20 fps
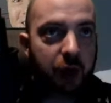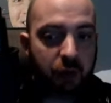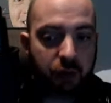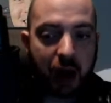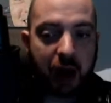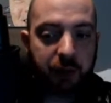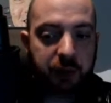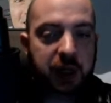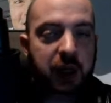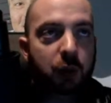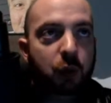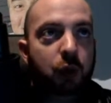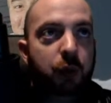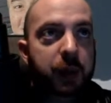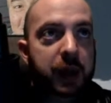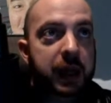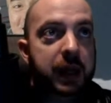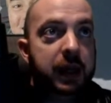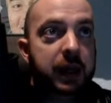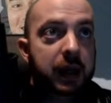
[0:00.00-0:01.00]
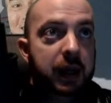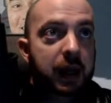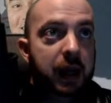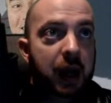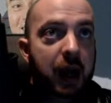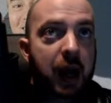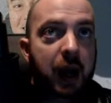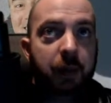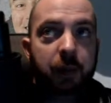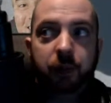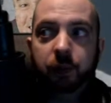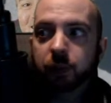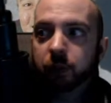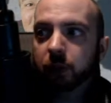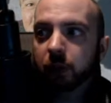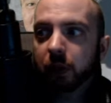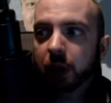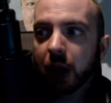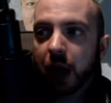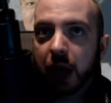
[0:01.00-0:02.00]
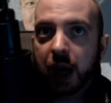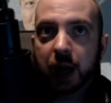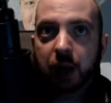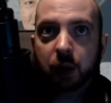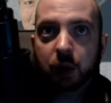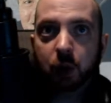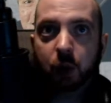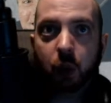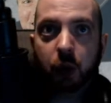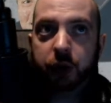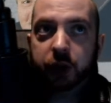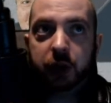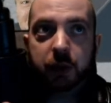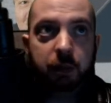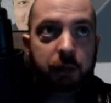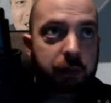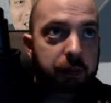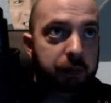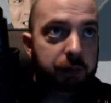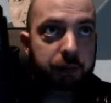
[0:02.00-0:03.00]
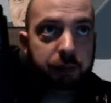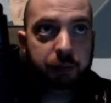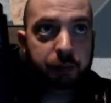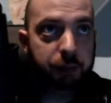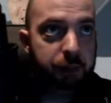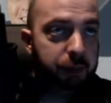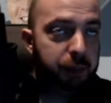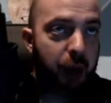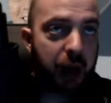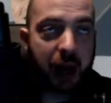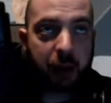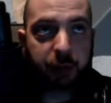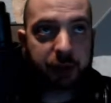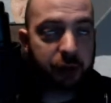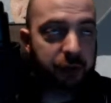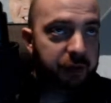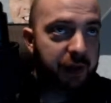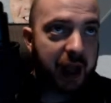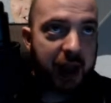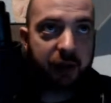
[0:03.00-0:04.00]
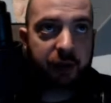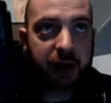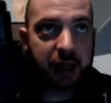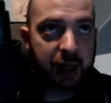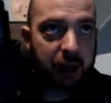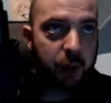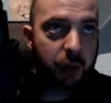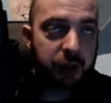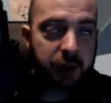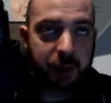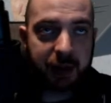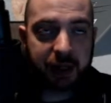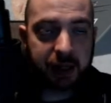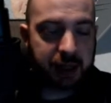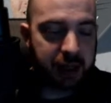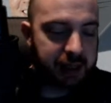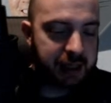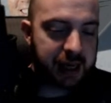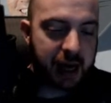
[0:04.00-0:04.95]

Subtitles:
around it will be a quantum pull-out of area, quantum interdicted